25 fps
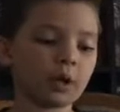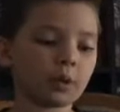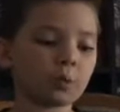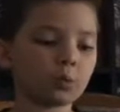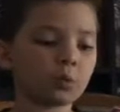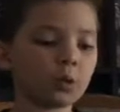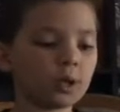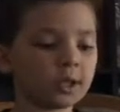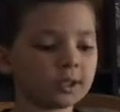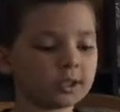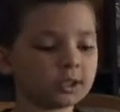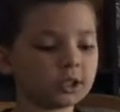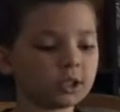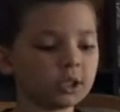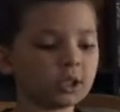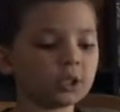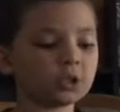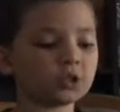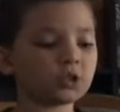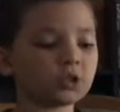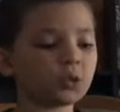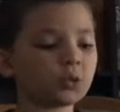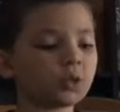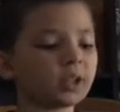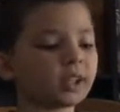it was.
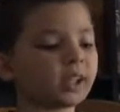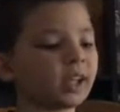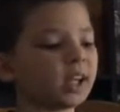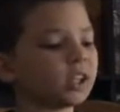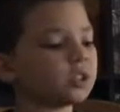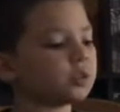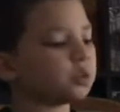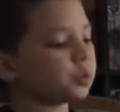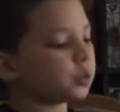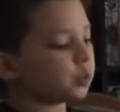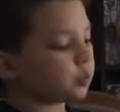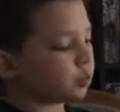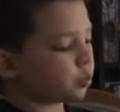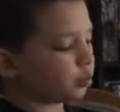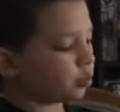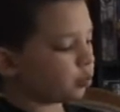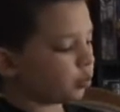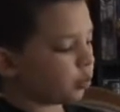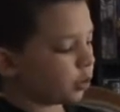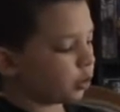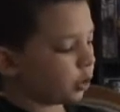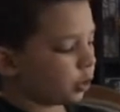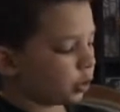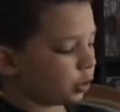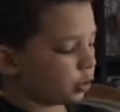So the guess was
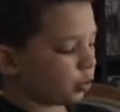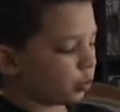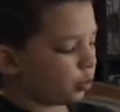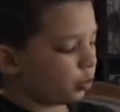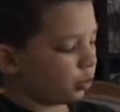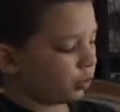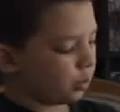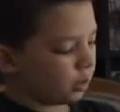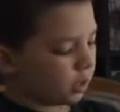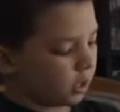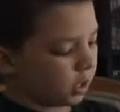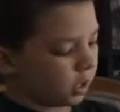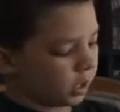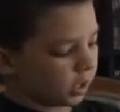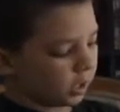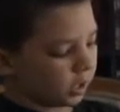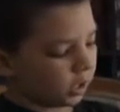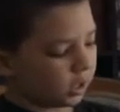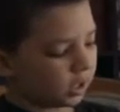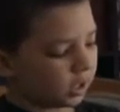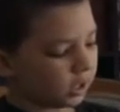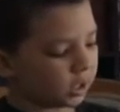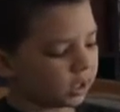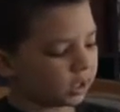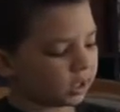this.
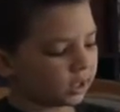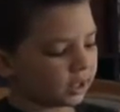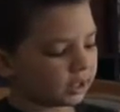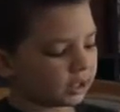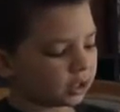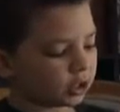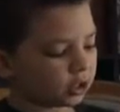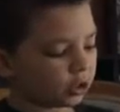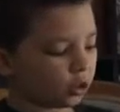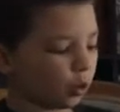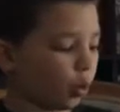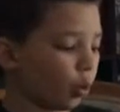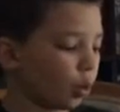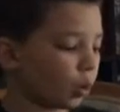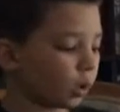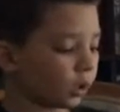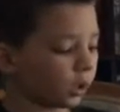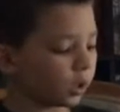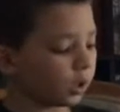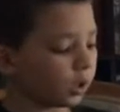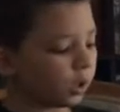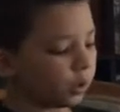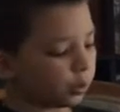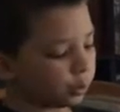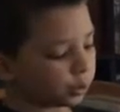He guessed
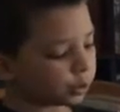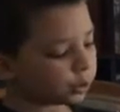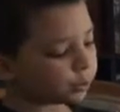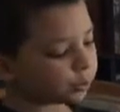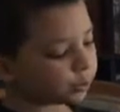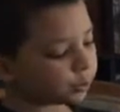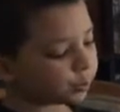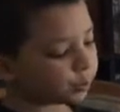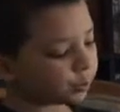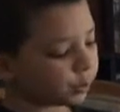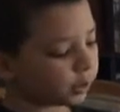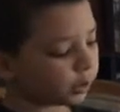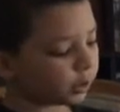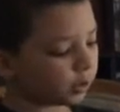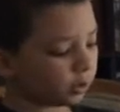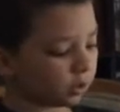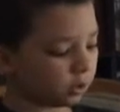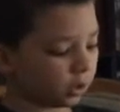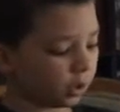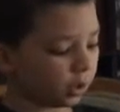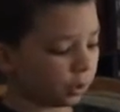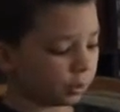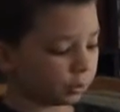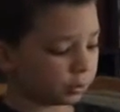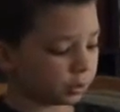corn, which was pretty
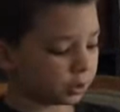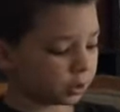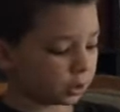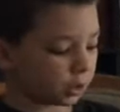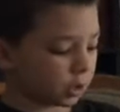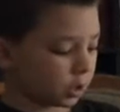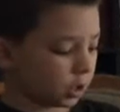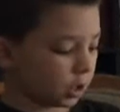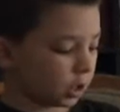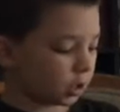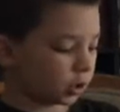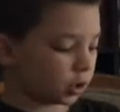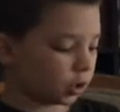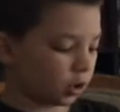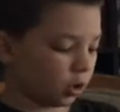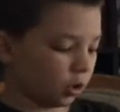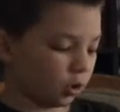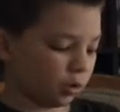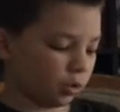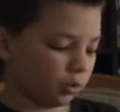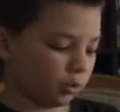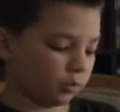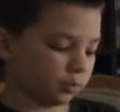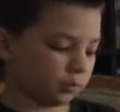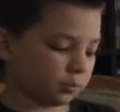close.
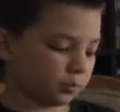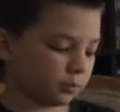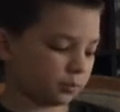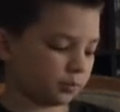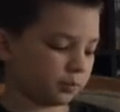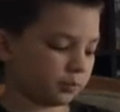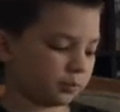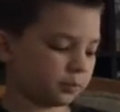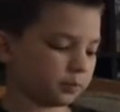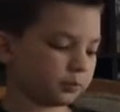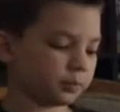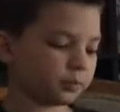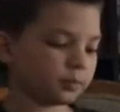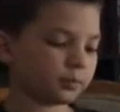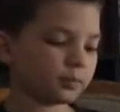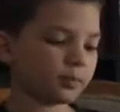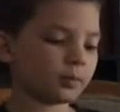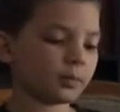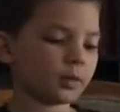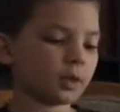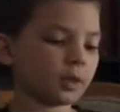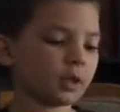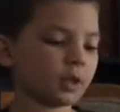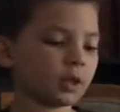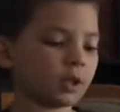So
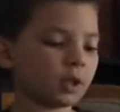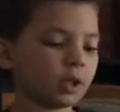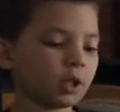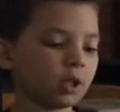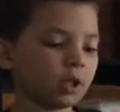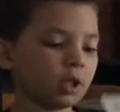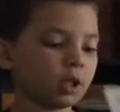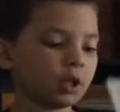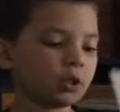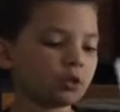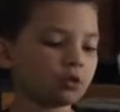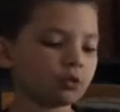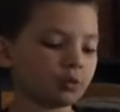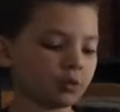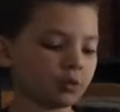he